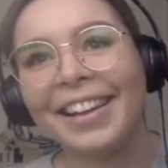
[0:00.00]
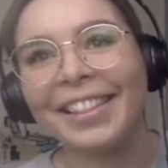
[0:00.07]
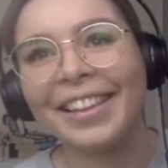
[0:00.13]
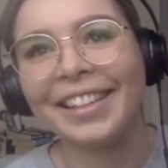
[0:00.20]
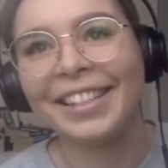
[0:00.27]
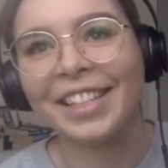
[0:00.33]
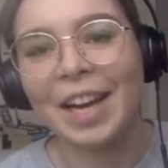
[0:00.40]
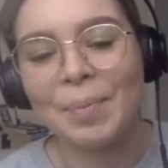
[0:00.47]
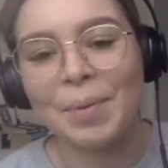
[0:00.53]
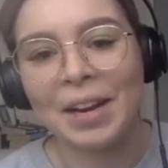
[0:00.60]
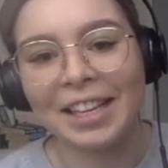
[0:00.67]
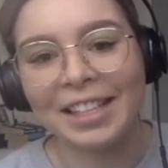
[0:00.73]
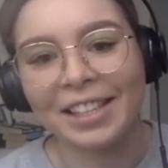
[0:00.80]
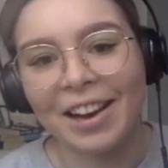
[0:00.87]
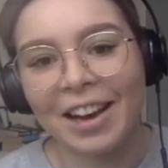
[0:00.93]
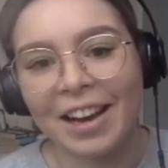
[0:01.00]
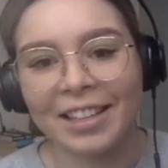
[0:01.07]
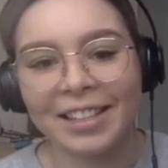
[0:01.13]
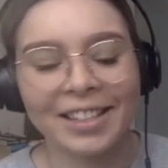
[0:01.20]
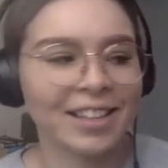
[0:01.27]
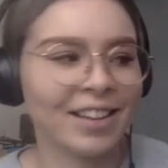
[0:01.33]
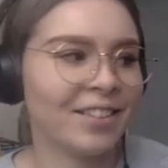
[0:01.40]
these Japanese
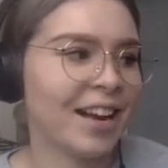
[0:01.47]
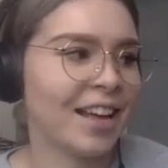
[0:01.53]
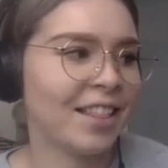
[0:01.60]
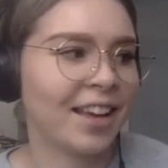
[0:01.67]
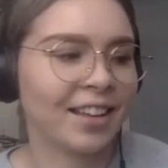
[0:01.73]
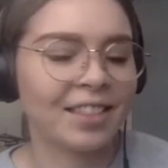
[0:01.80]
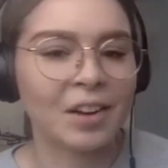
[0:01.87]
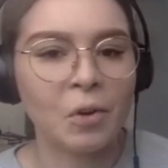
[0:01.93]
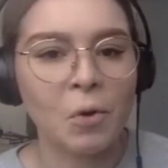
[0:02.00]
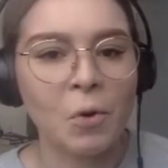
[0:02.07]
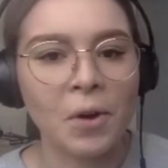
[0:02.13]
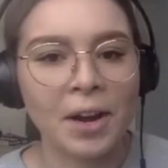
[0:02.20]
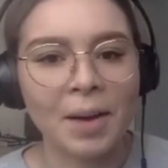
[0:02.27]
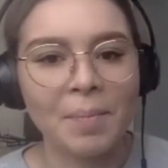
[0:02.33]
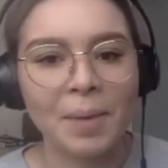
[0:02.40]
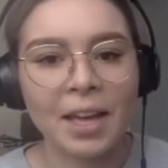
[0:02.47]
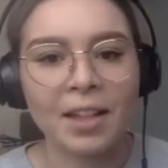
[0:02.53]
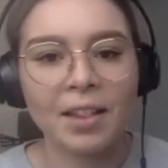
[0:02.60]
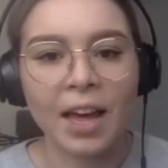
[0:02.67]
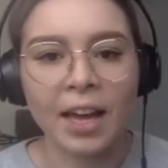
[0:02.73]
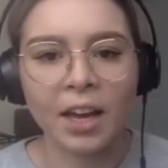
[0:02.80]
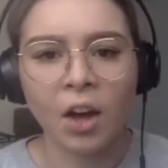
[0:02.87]
guys around like the corner
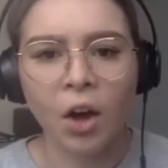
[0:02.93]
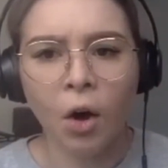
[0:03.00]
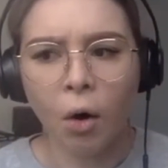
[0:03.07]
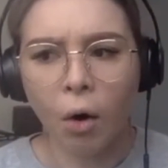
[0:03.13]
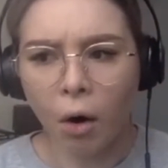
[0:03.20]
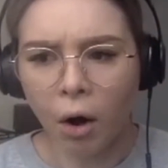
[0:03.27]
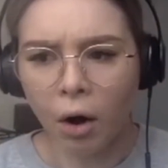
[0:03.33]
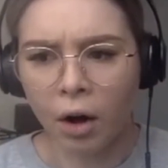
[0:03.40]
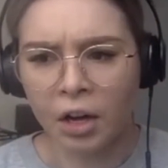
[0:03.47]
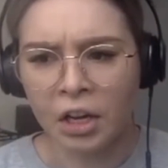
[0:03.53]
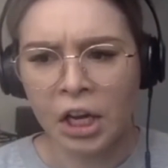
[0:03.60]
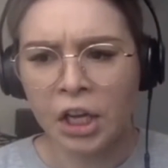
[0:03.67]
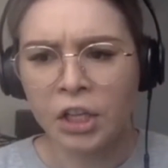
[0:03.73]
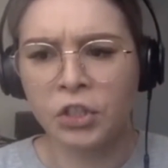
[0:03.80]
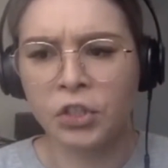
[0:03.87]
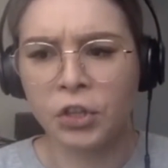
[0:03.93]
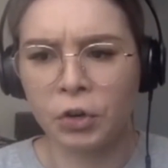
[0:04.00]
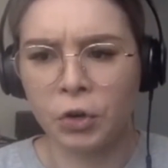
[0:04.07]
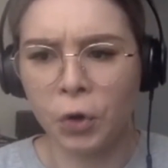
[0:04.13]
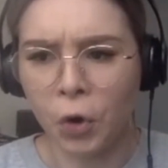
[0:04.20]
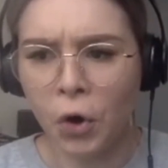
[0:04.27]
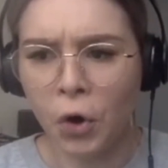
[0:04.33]
being like, "Oh,
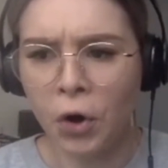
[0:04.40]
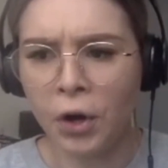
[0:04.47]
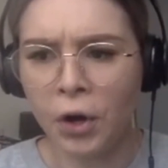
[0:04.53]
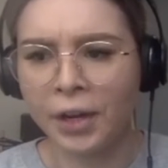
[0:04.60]
sugoi!"